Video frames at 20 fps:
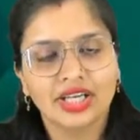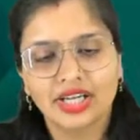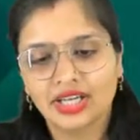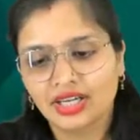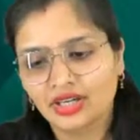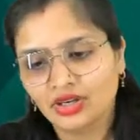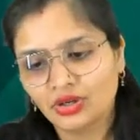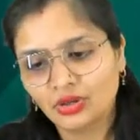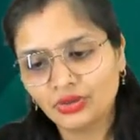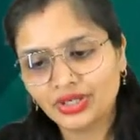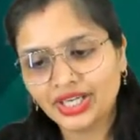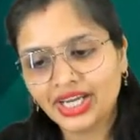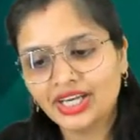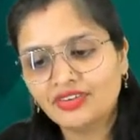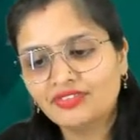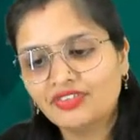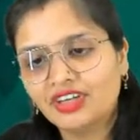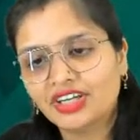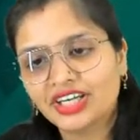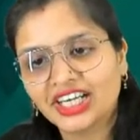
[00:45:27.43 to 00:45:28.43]
Okay,
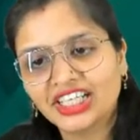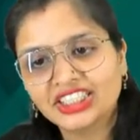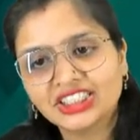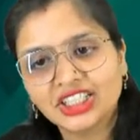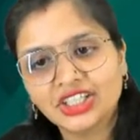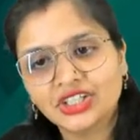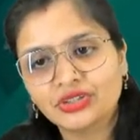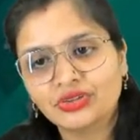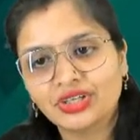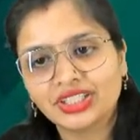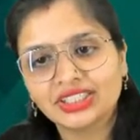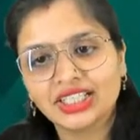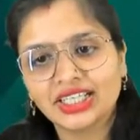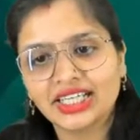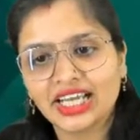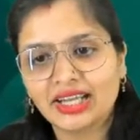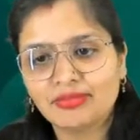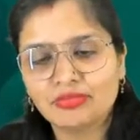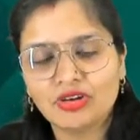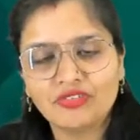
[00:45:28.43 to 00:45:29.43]
infiltration during the
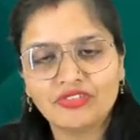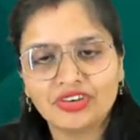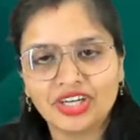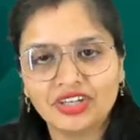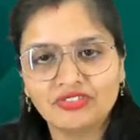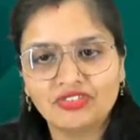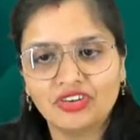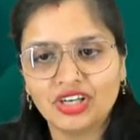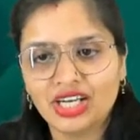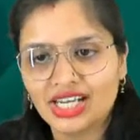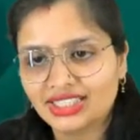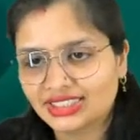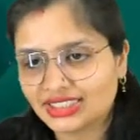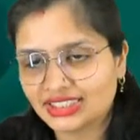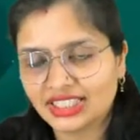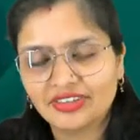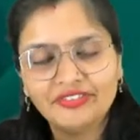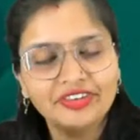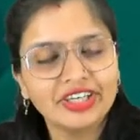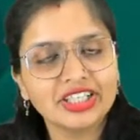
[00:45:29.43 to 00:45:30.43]
time of rainfall excess.
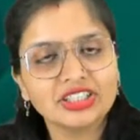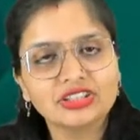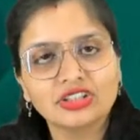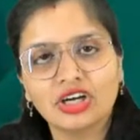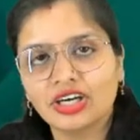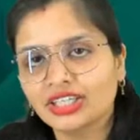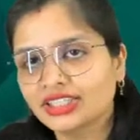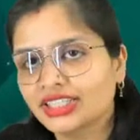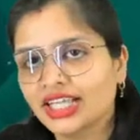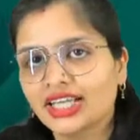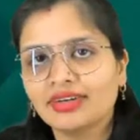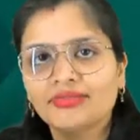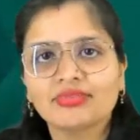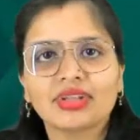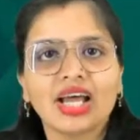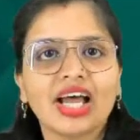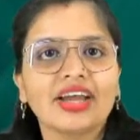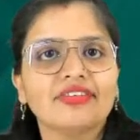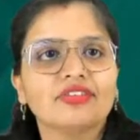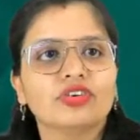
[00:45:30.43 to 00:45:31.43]
If it is not there,
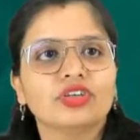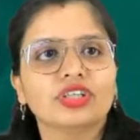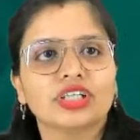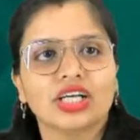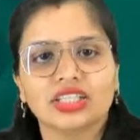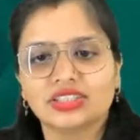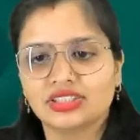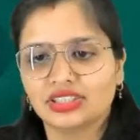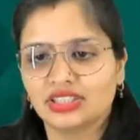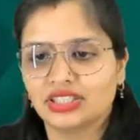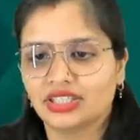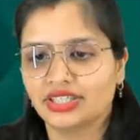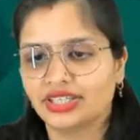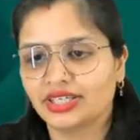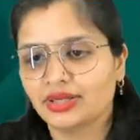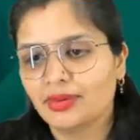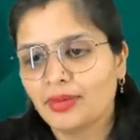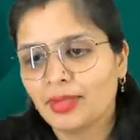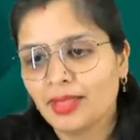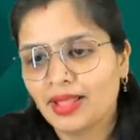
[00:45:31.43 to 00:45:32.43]
I won't consider it.
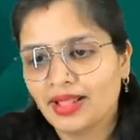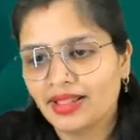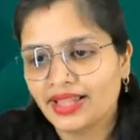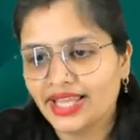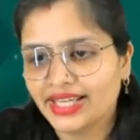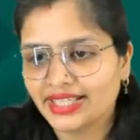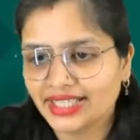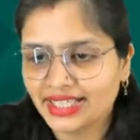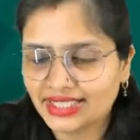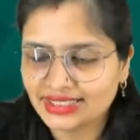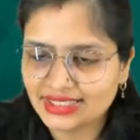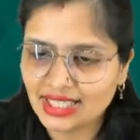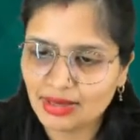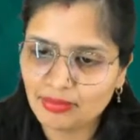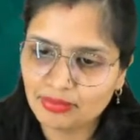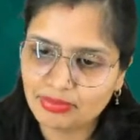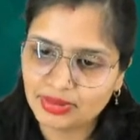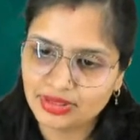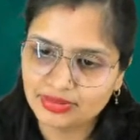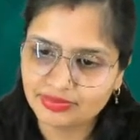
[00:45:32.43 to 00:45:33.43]
Like
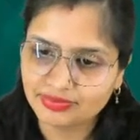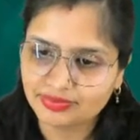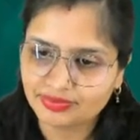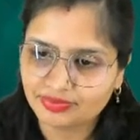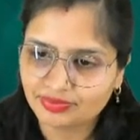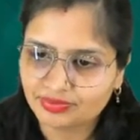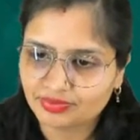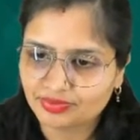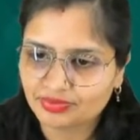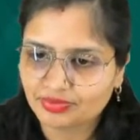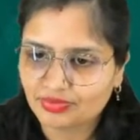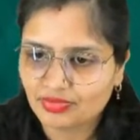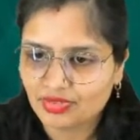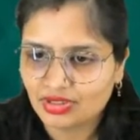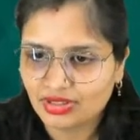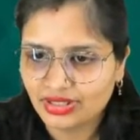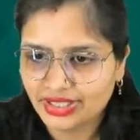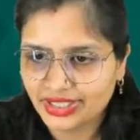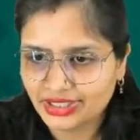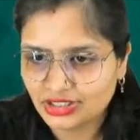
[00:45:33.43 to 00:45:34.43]
example,
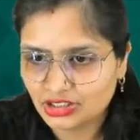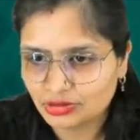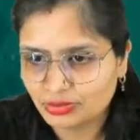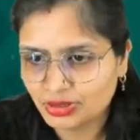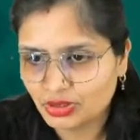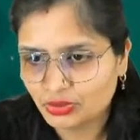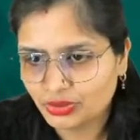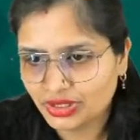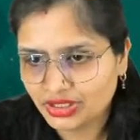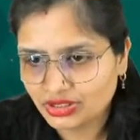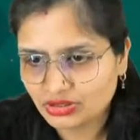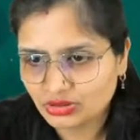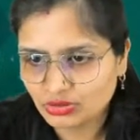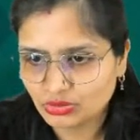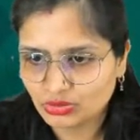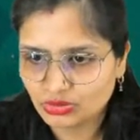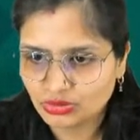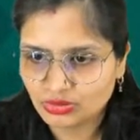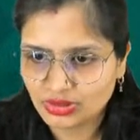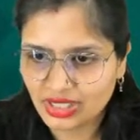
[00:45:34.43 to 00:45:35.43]
let's be quick,
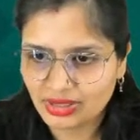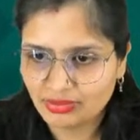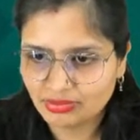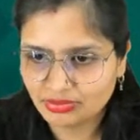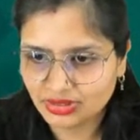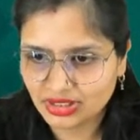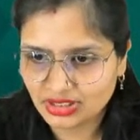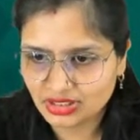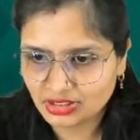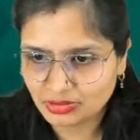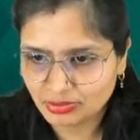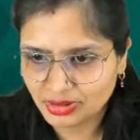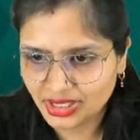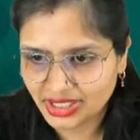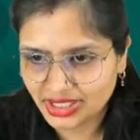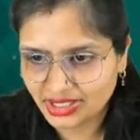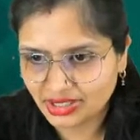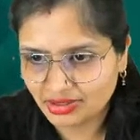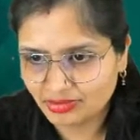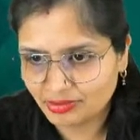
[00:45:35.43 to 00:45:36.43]
so I'm just
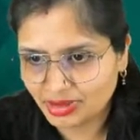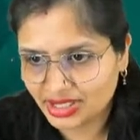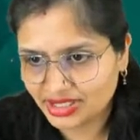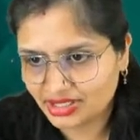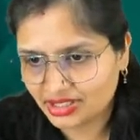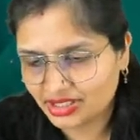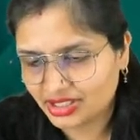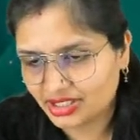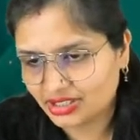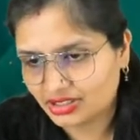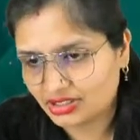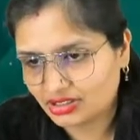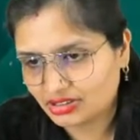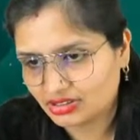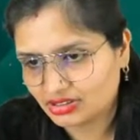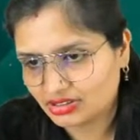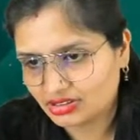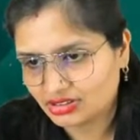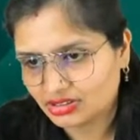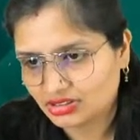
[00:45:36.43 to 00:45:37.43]
making it
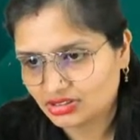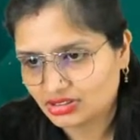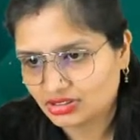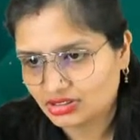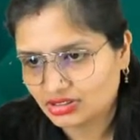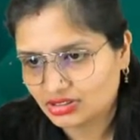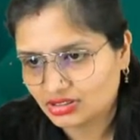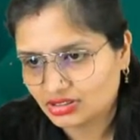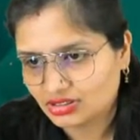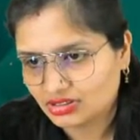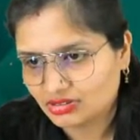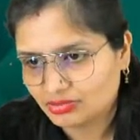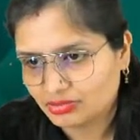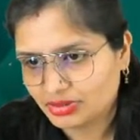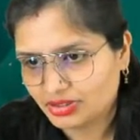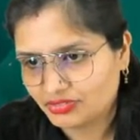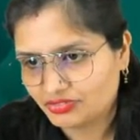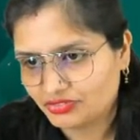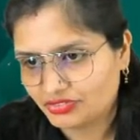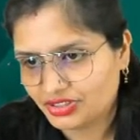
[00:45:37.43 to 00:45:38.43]
by
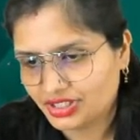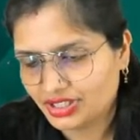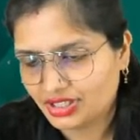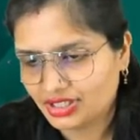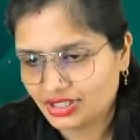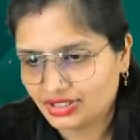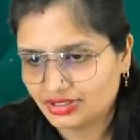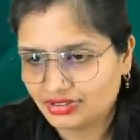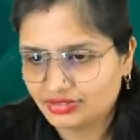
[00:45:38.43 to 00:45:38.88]
freehand.